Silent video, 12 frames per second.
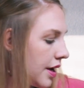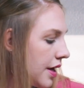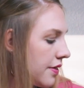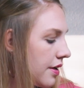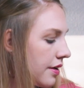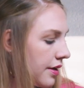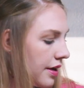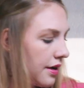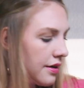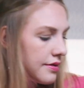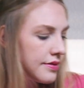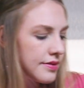And then
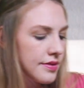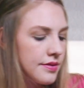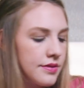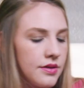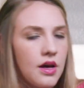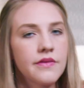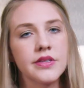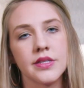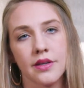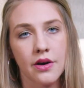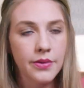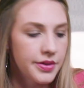keys
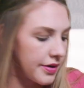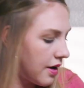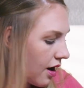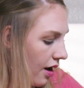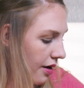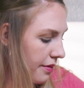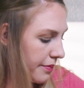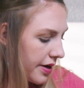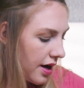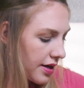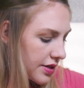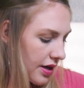obviously go in the car,
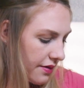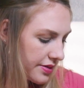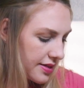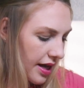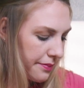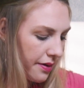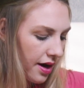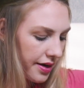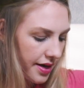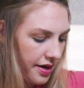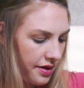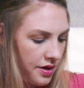but I also have a side
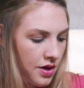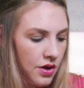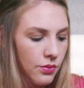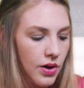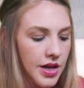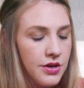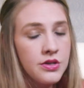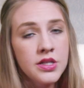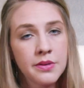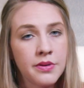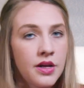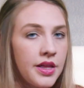pocket where I
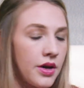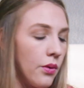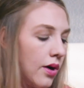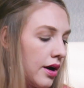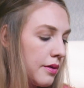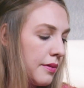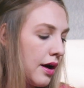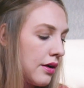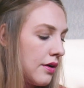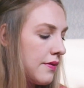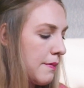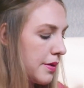usually put like a water
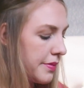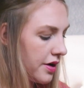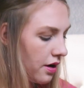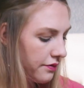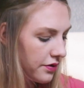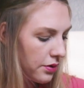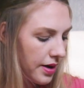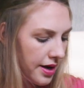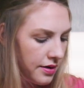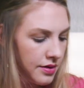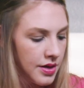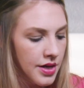bottle if I'm gonna be gone for a
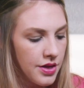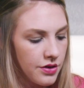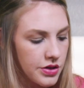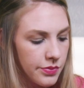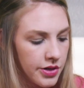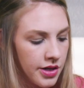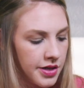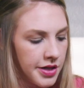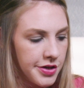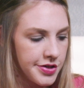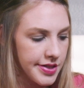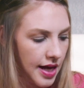while. There's one on
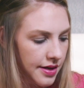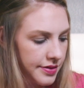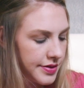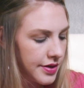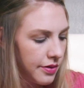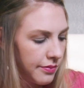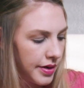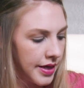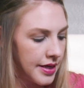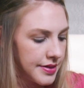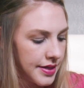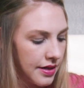each side, so my
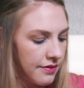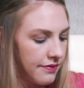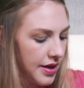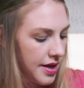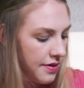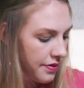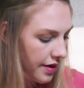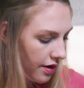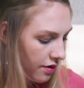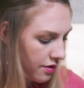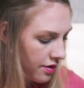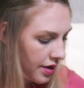keys can fit in
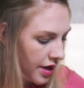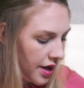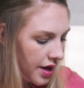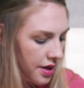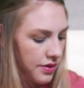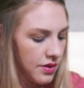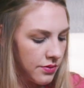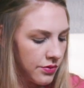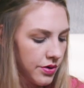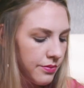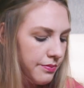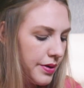there. And then
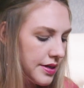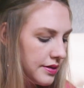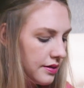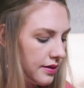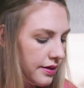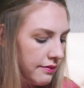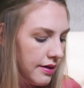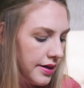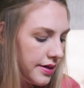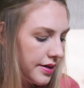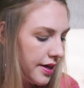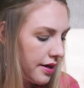we're basically
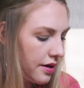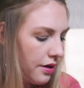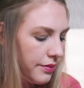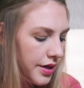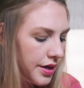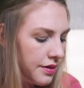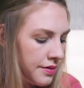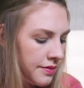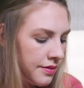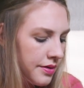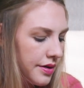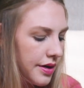ready to get going.
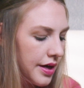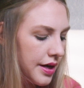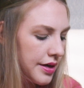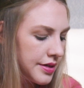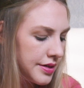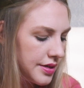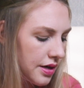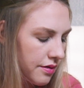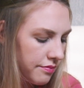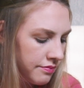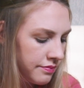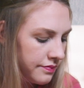And
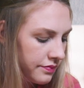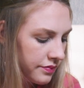um,